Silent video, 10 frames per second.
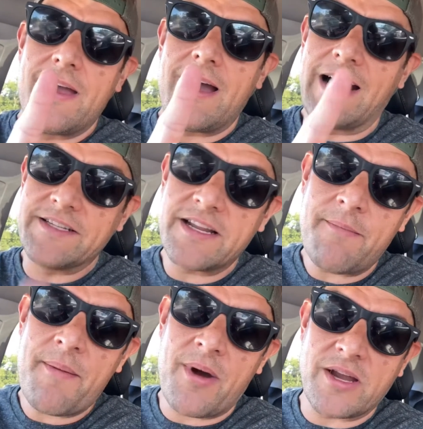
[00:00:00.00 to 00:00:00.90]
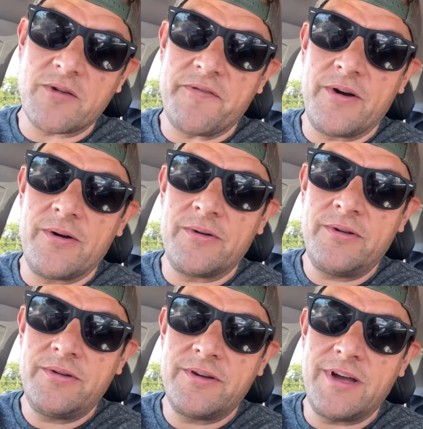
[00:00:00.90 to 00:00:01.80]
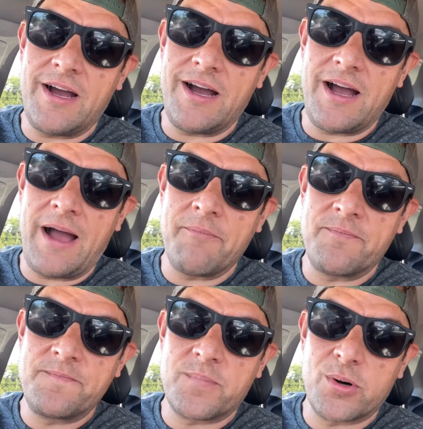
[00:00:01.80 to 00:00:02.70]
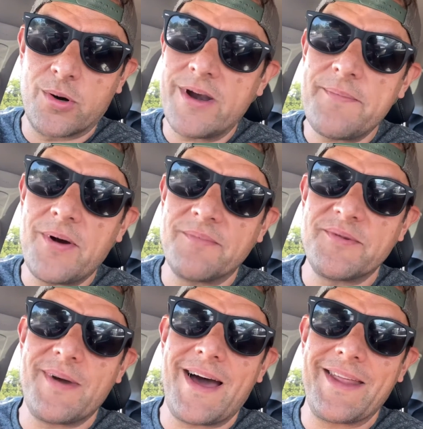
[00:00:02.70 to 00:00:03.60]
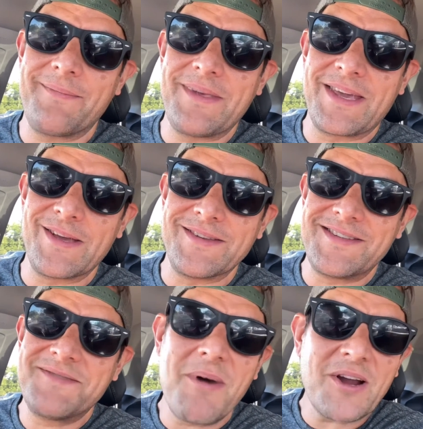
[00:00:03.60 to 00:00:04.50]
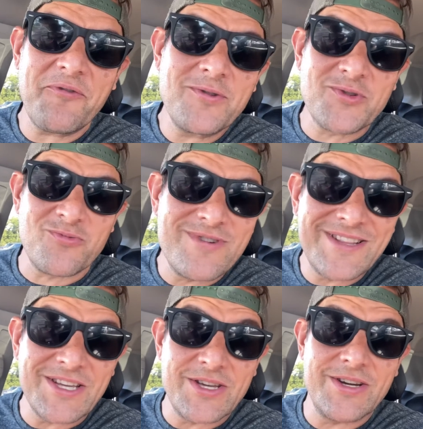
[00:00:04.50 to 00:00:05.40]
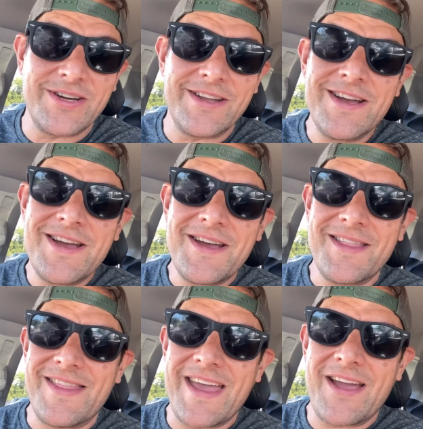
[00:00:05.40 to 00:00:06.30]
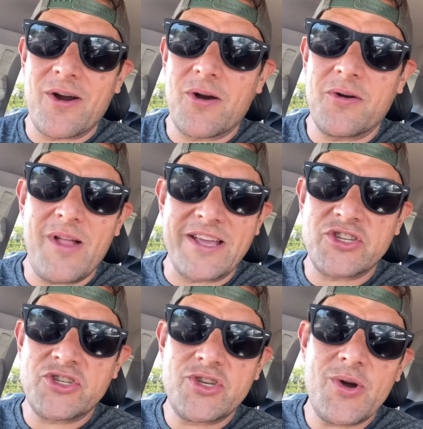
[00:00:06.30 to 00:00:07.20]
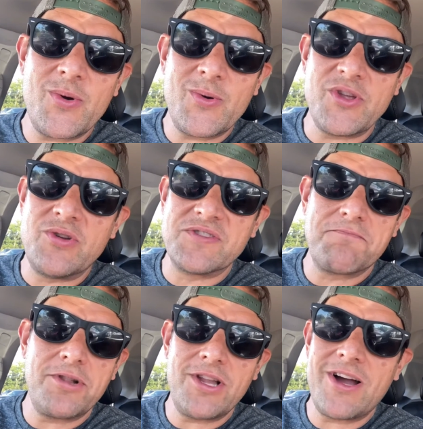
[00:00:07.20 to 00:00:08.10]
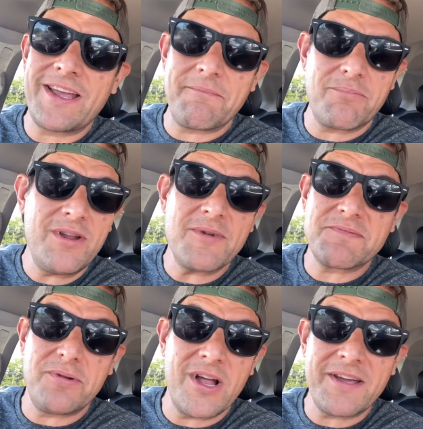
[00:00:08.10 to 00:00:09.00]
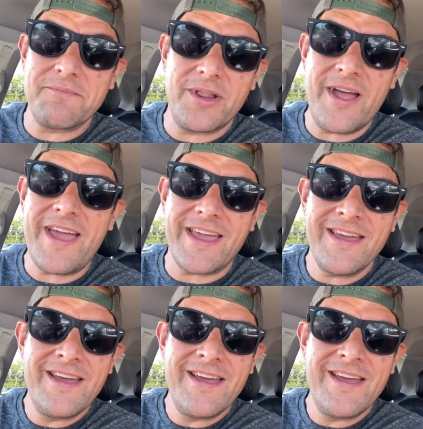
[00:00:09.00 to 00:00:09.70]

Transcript: I did get my microphone. I'm pretty pumped about it because these microphones are really good. They are like, so you just pretty much plug and play.